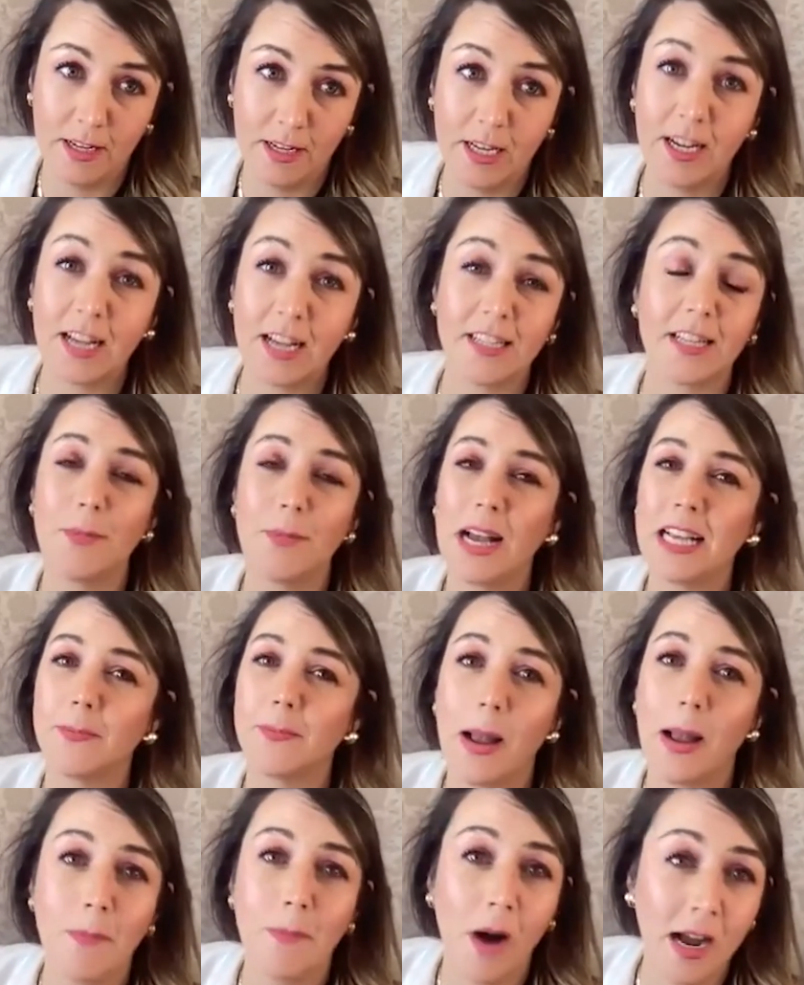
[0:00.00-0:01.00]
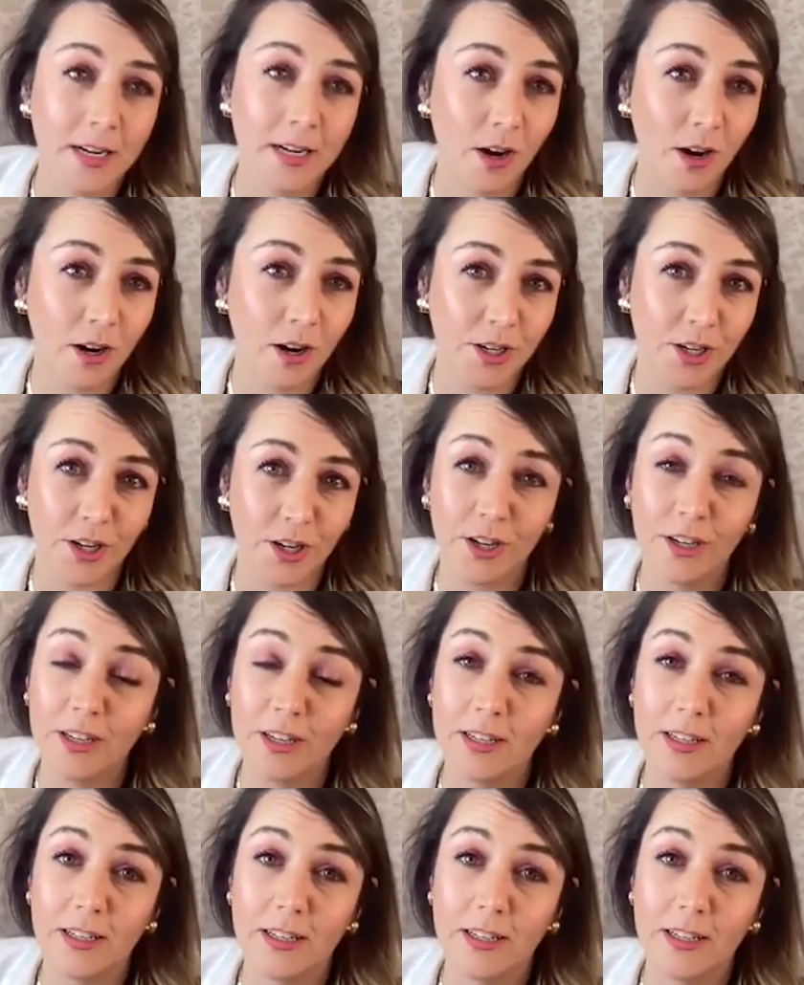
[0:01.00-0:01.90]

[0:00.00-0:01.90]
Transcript: customized by my doctor